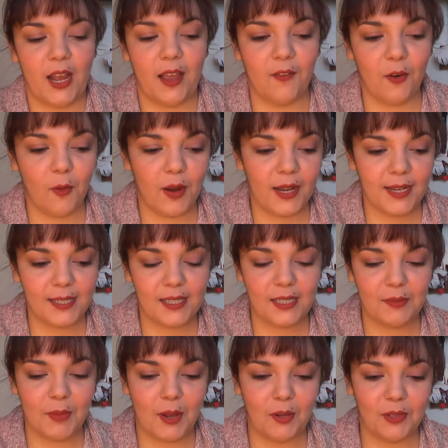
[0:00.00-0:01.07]
I've already
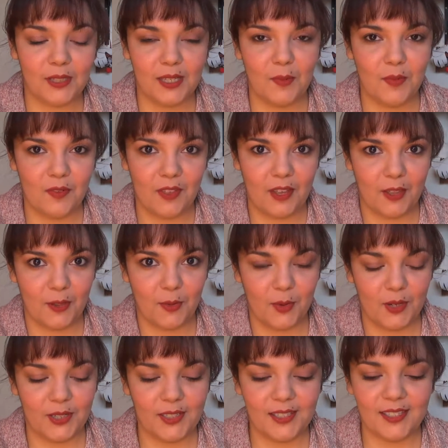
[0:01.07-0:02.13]
smelled some of the other
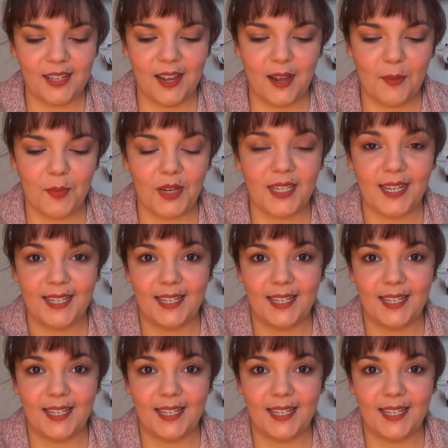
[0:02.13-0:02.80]
ones because I